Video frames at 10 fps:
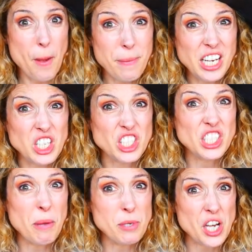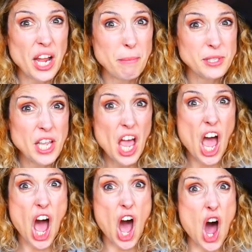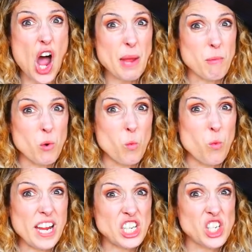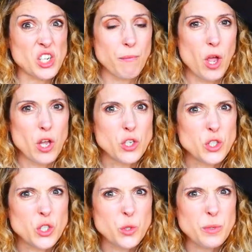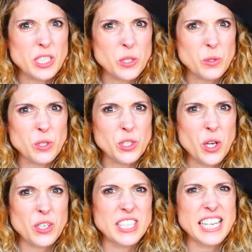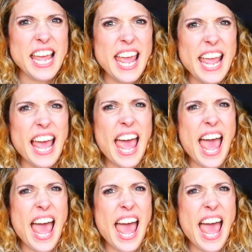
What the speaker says: Because sometimes I'm a witch. Je suis une sorcière.